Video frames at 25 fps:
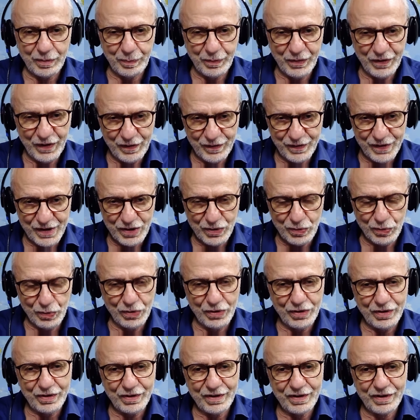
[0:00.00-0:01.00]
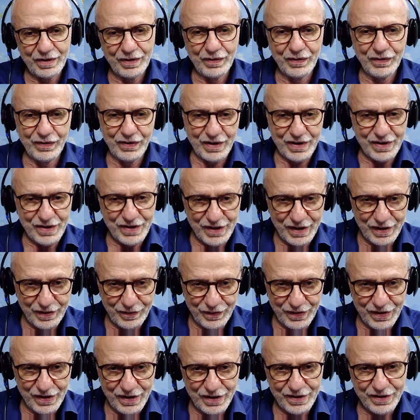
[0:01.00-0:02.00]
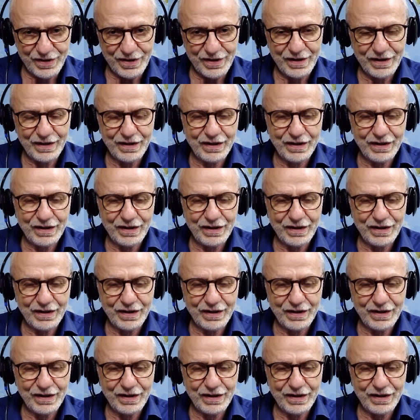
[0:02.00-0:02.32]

previous work, their CVs,